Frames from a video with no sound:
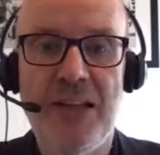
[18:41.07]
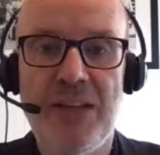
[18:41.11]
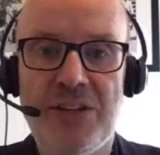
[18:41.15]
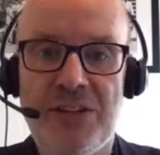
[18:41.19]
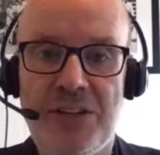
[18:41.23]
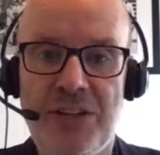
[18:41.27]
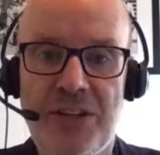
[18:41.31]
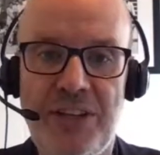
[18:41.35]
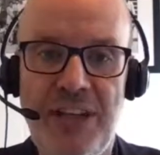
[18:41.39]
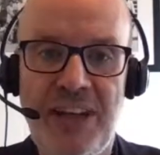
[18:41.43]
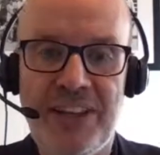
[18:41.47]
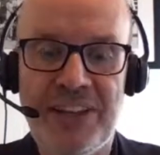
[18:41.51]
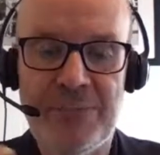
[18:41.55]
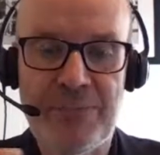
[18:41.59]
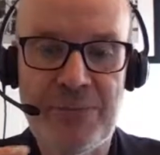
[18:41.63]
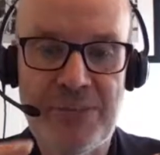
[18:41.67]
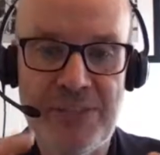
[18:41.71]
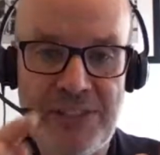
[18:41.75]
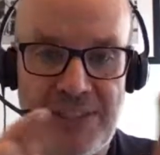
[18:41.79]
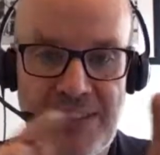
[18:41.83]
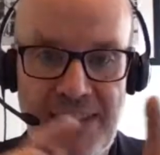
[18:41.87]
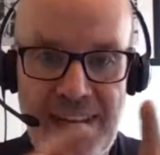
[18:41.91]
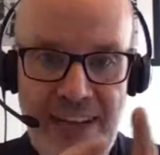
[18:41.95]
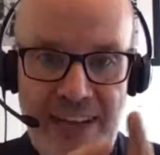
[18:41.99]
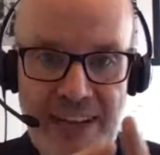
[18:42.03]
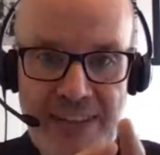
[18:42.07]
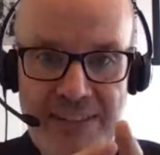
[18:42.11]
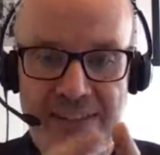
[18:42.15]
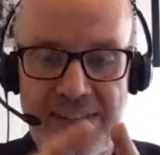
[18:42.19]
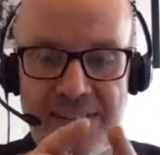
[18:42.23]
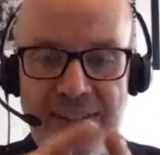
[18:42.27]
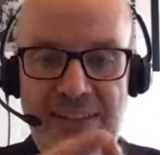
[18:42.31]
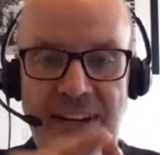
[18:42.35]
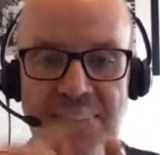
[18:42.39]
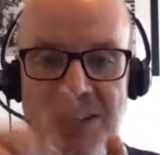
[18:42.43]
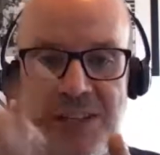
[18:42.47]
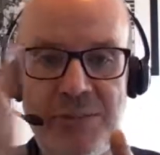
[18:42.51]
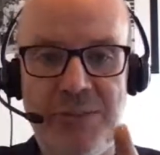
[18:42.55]
So they have to predict
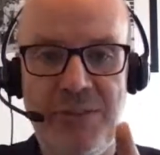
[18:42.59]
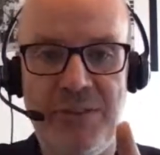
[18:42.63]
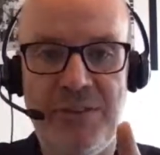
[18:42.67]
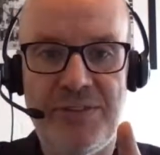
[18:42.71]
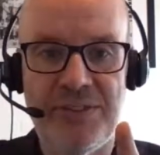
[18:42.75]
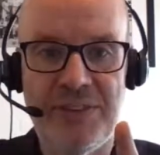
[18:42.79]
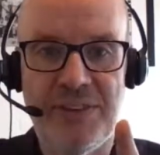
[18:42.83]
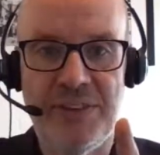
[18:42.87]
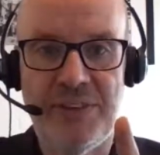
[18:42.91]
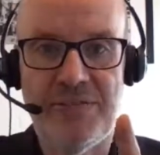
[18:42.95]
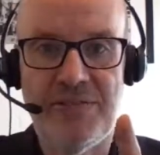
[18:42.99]
6 months in